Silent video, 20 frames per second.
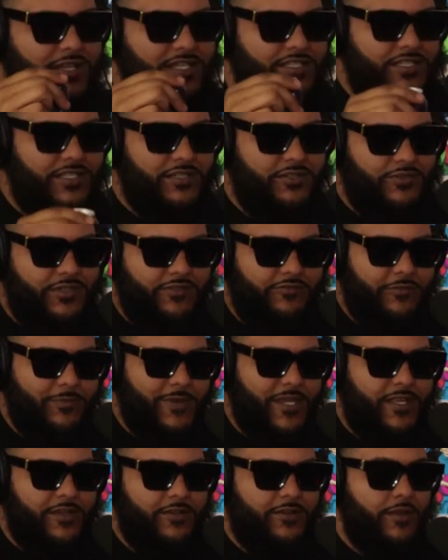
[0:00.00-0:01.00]
That shit don't even
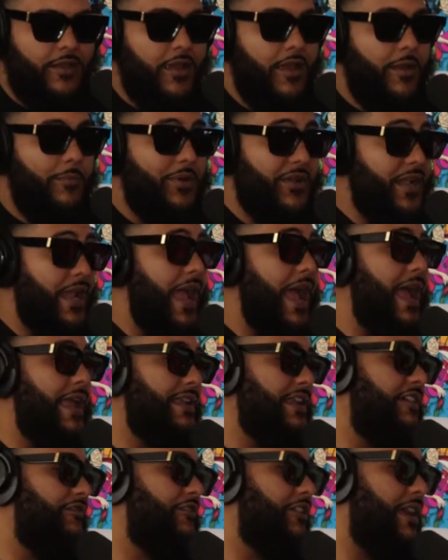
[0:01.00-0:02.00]
matter. But no, nah, I
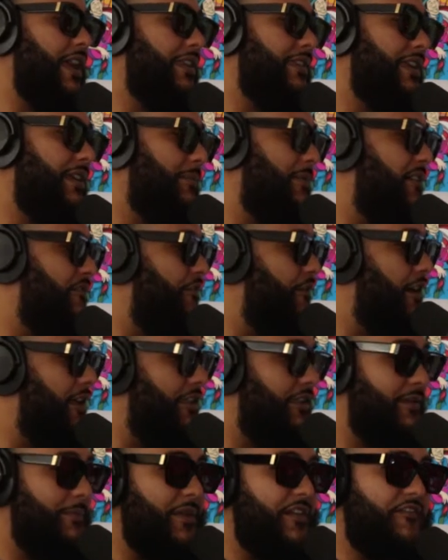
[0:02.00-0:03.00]
definitely I thank my
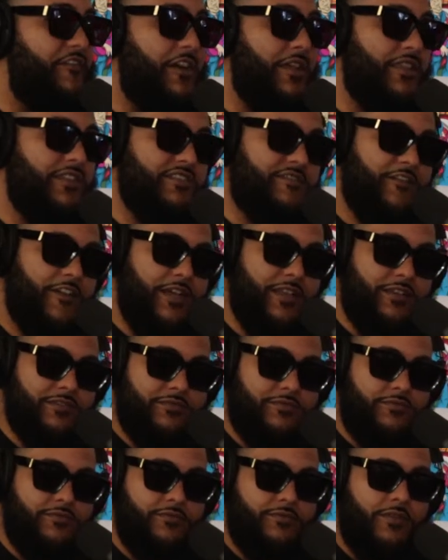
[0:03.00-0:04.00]
father and my father's
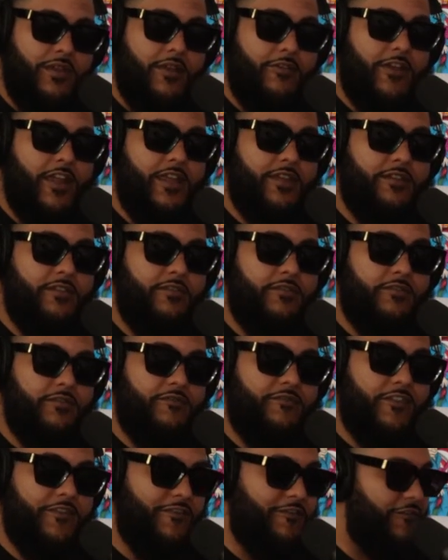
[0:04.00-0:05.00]
father. All right,
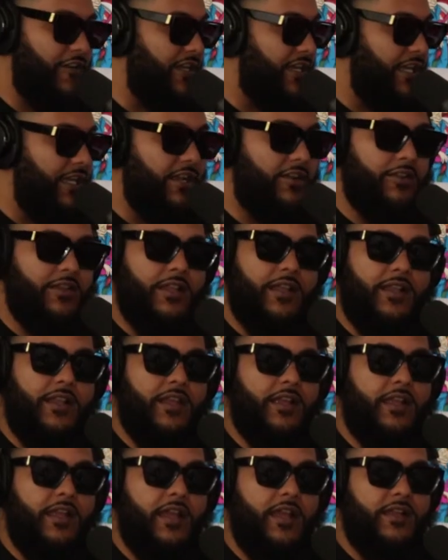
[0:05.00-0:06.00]
for the fucking hairline
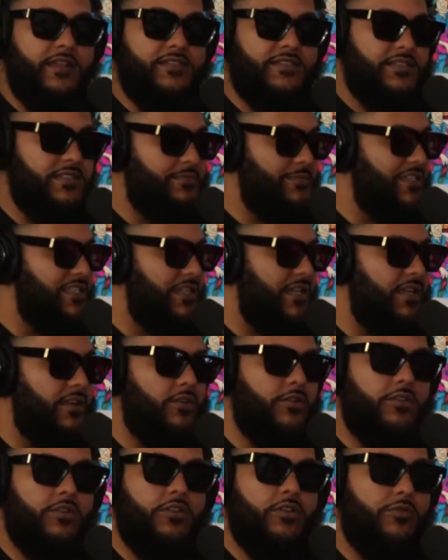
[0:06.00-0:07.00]
I got because this bitch ain't
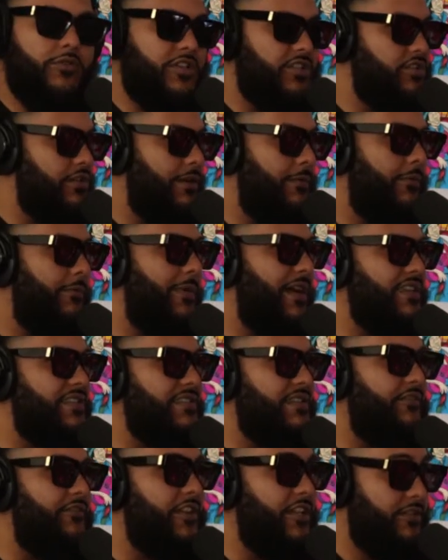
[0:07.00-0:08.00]
going nowhere till I'm about
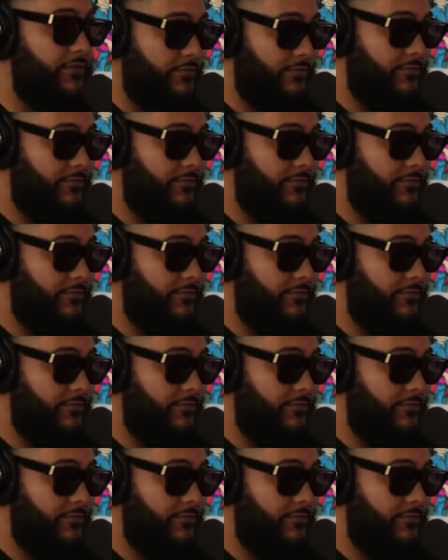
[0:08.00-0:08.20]
seventy.